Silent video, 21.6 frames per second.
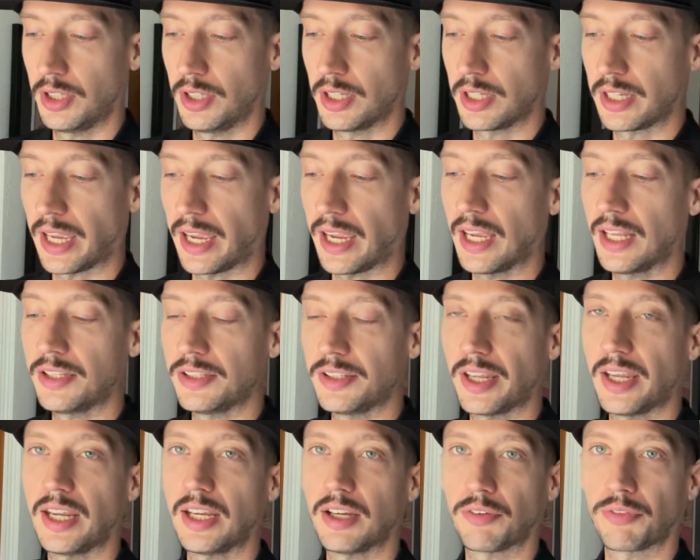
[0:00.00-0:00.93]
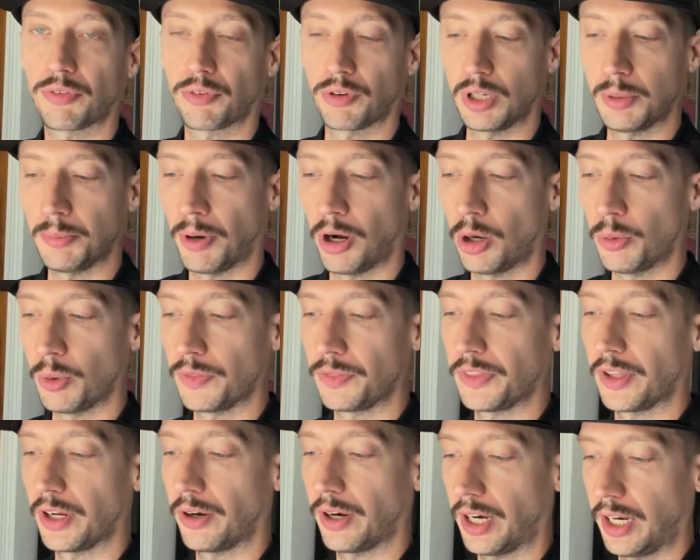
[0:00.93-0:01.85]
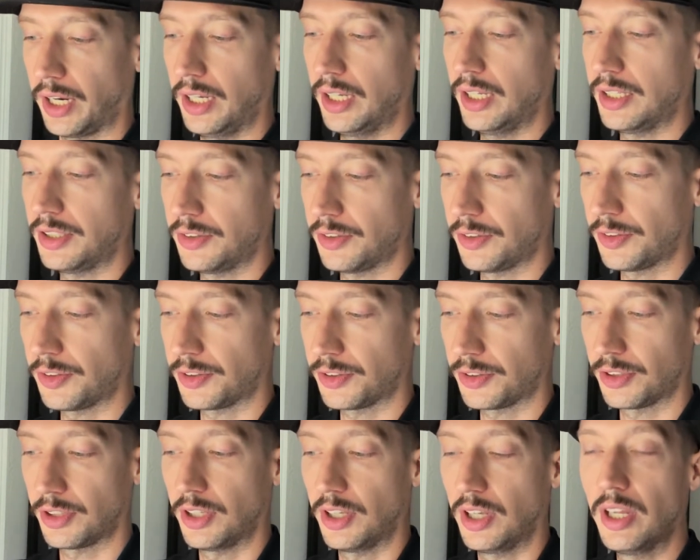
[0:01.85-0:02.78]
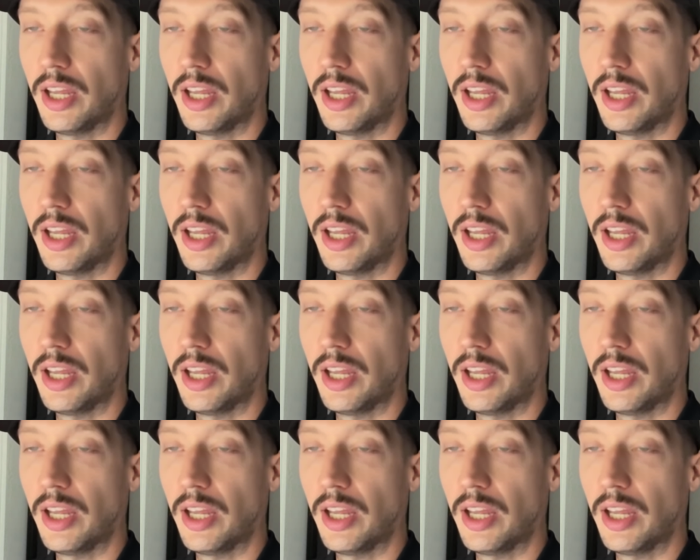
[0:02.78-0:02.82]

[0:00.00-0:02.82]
can take a free ball with their hands.